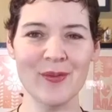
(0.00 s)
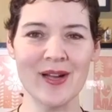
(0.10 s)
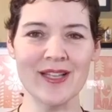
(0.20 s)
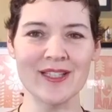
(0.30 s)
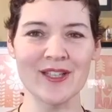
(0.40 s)

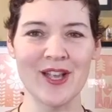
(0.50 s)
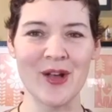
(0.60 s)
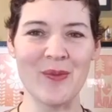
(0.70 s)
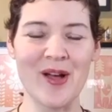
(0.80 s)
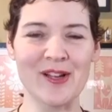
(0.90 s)
everyone.
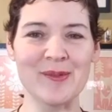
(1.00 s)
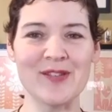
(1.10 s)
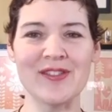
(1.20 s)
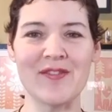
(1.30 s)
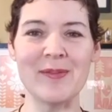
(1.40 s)
Welcome
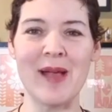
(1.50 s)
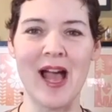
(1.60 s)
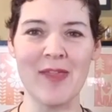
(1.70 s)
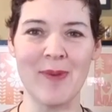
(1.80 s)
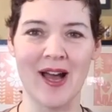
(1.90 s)
to the Loving
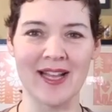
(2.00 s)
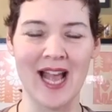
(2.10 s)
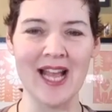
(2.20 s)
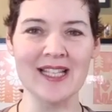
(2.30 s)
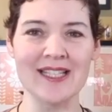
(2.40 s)
Path
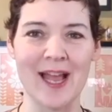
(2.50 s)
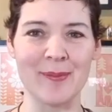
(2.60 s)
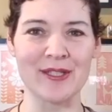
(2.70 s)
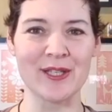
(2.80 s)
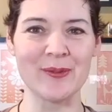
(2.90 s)
Podcast,
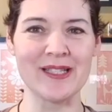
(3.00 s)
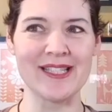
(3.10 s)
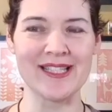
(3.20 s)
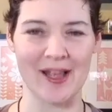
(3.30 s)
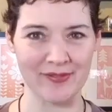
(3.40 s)
episode
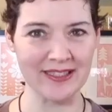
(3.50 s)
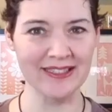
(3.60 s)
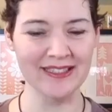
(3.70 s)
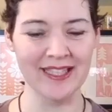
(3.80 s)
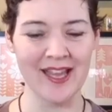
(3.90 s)

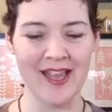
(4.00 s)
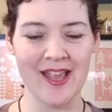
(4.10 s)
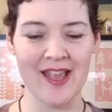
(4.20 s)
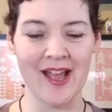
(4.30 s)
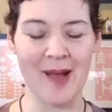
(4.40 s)
7.
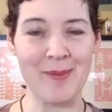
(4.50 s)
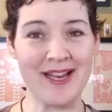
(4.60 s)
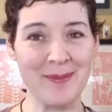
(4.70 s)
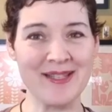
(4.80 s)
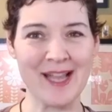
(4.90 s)
My
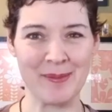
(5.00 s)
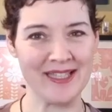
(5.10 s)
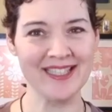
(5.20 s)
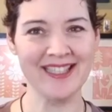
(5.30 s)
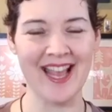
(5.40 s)
name's
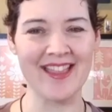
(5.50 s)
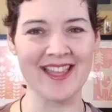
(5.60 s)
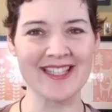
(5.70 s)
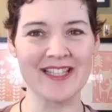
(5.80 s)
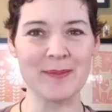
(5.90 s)
Debbie, and
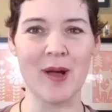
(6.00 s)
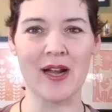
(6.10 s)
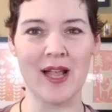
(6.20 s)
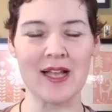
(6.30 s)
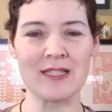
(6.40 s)
this is a
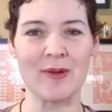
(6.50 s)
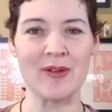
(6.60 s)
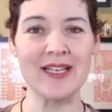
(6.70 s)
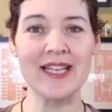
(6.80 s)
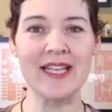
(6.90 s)
podcast
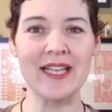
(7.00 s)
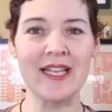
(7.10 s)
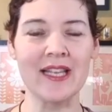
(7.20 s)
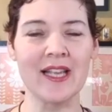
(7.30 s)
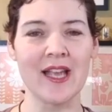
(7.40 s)
about
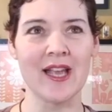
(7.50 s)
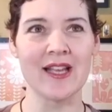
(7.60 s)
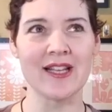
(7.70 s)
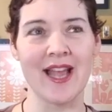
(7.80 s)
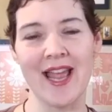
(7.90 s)
knitting,
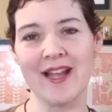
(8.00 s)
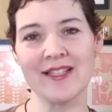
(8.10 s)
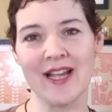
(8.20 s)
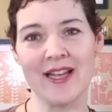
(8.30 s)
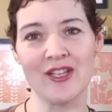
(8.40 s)

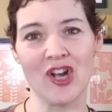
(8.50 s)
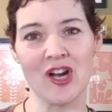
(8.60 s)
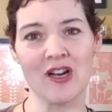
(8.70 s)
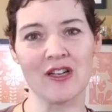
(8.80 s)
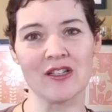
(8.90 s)
hand-dyeing
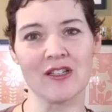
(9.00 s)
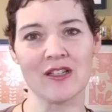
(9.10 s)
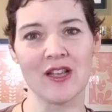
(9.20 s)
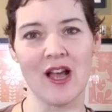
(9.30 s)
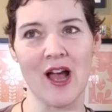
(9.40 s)
yarn,
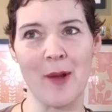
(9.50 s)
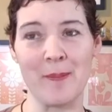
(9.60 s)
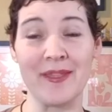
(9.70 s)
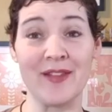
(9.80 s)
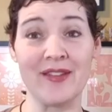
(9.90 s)

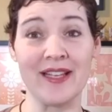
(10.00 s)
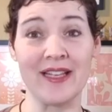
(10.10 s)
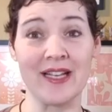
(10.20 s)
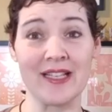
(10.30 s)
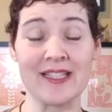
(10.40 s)

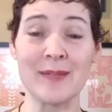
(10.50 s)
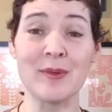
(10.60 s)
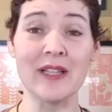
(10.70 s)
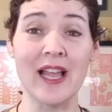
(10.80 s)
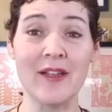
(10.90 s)
living a
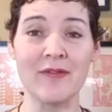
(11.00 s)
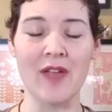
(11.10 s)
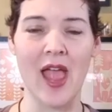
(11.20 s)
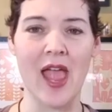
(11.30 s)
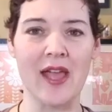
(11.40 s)
simple
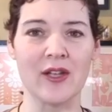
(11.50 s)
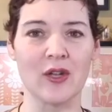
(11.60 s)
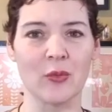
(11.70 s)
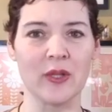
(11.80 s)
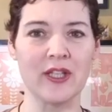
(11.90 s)
life,
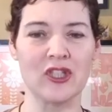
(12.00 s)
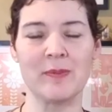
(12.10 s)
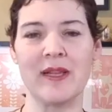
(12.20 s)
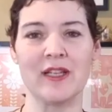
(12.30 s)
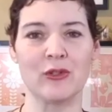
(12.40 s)
and really
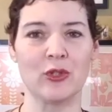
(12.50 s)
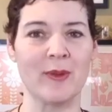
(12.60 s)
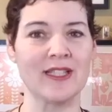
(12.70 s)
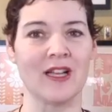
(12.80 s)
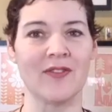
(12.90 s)
just being as true to
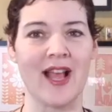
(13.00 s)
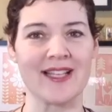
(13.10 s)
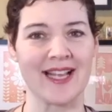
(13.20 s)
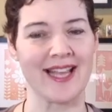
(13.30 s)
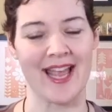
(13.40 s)
myself
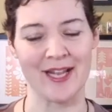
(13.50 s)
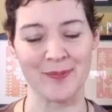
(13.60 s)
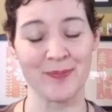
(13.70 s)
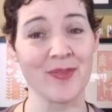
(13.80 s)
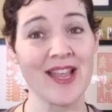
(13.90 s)
as I can.
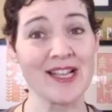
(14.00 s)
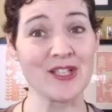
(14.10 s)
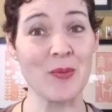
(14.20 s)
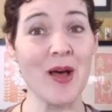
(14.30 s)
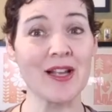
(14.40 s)

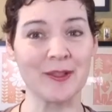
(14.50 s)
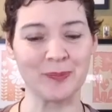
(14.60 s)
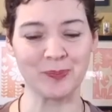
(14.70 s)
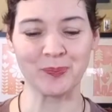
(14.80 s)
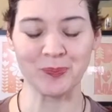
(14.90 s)
So
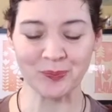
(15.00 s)
welcome.